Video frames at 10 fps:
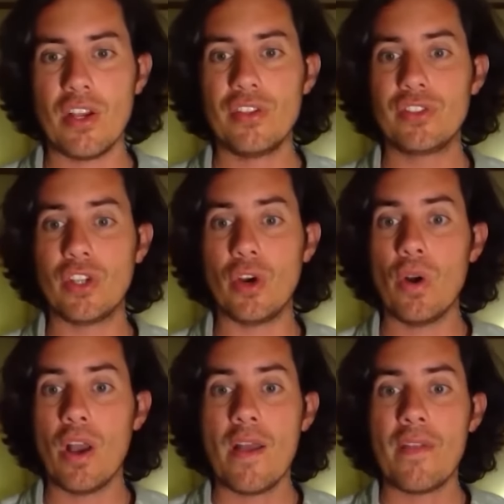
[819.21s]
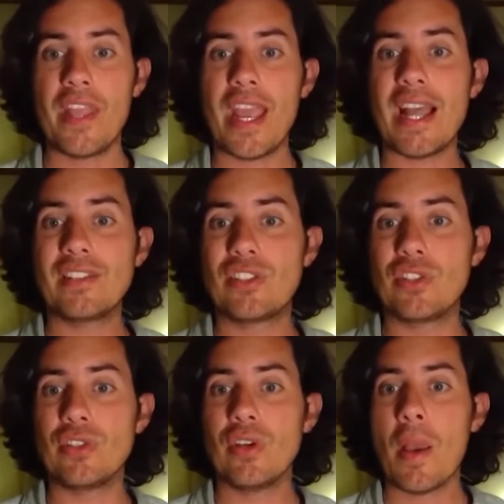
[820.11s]
So they had
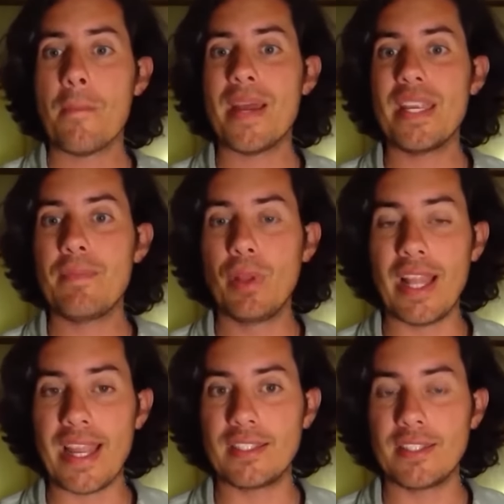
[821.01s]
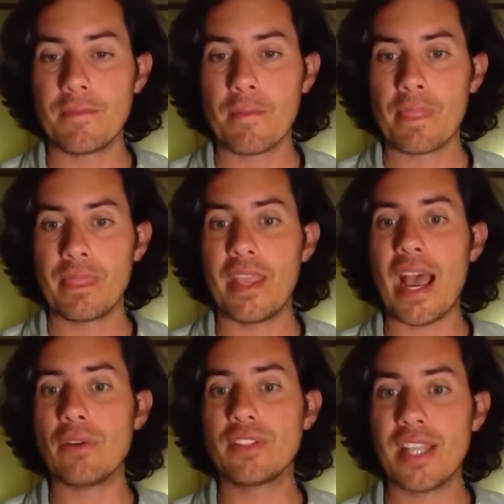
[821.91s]
to manipulate the
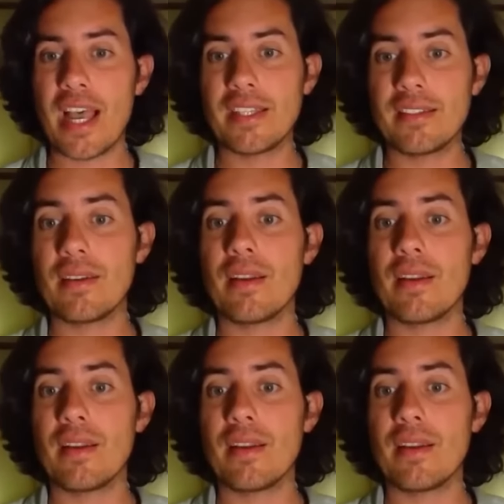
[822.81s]
outside